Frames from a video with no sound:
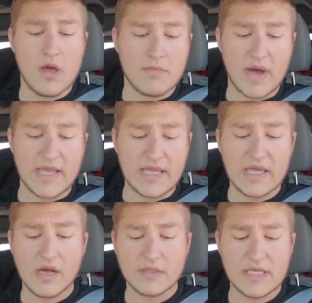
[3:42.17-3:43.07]
My
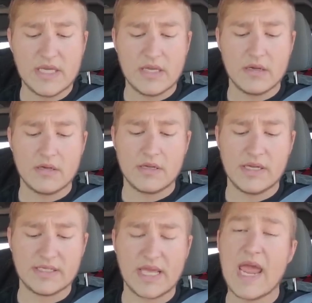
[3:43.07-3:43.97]
ELD
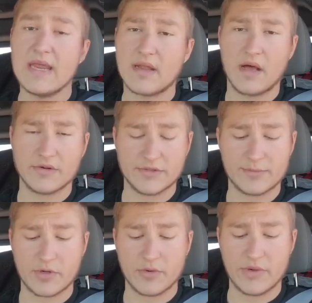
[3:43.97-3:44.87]
is
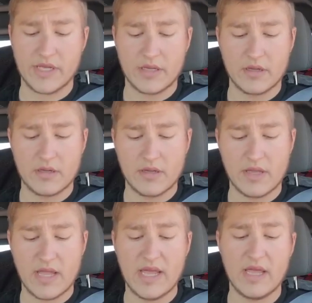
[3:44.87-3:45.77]
$8 per week.
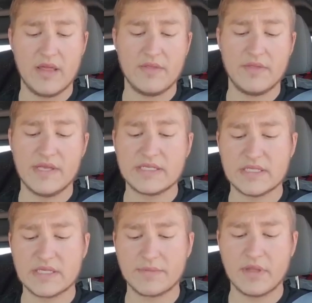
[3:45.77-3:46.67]
And this
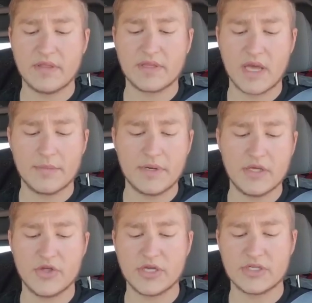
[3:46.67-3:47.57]
is something that the
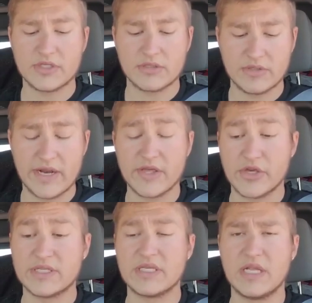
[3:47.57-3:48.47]
company just that I
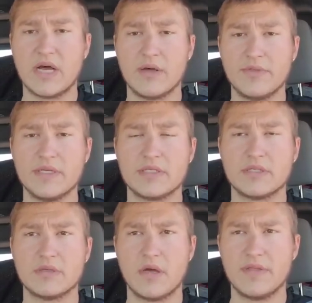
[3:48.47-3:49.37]
just seen on
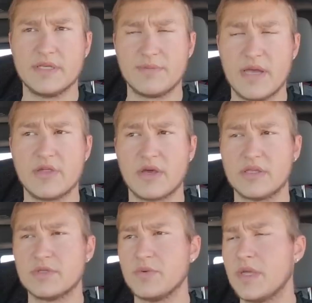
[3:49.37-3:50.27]
this on this paycheck
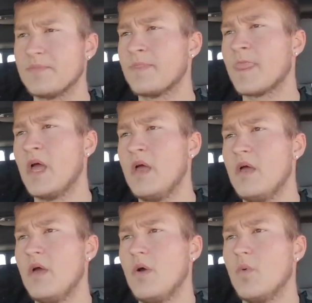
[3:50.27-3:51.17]
this week
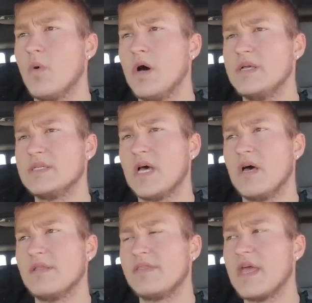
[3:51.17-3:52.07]
was
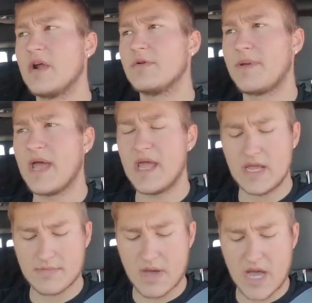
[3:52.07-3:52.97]
uh, that they are
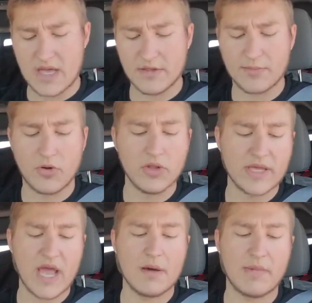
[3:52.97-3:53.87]
paying my, they're
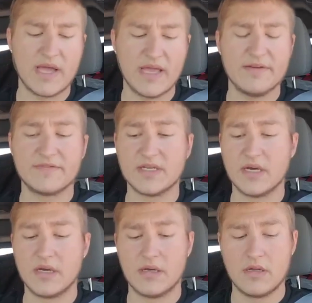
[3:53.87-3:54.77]
pulling out my
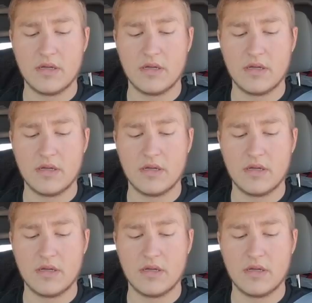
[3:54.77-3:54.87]
IFTA